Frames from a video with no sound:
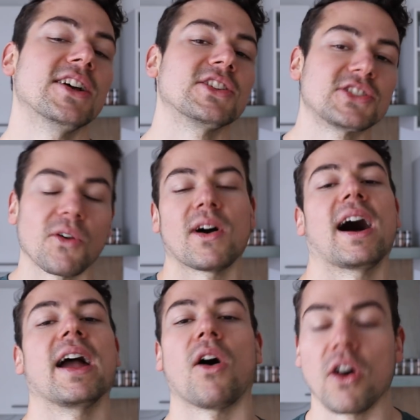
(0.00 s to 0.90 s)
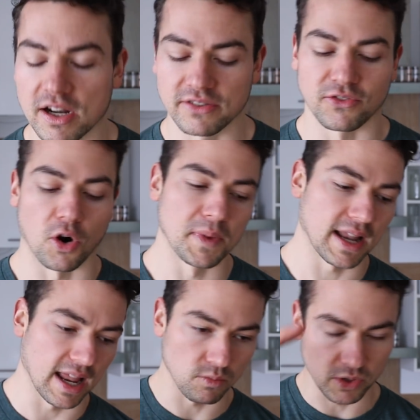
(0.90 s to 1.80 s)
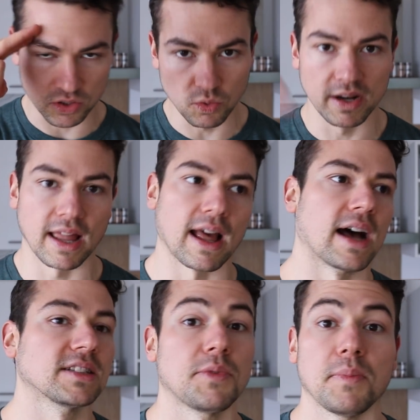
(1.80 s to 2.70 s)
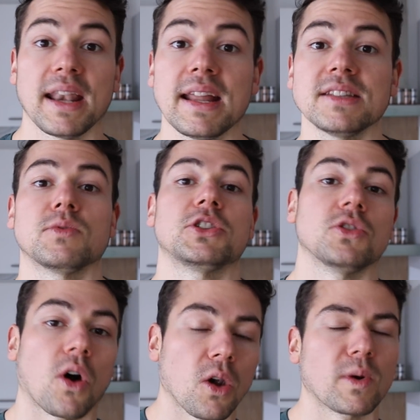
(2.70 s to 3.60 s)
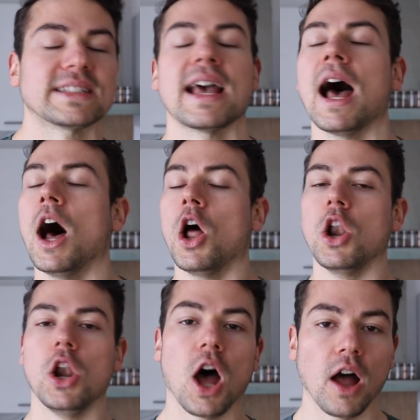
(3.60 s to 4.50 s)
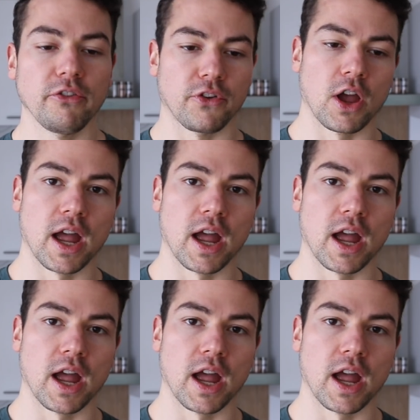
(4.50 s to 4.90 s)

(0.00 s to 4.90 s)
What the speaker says: So I honor the format and we do another Ask Me Mondays, which you always love.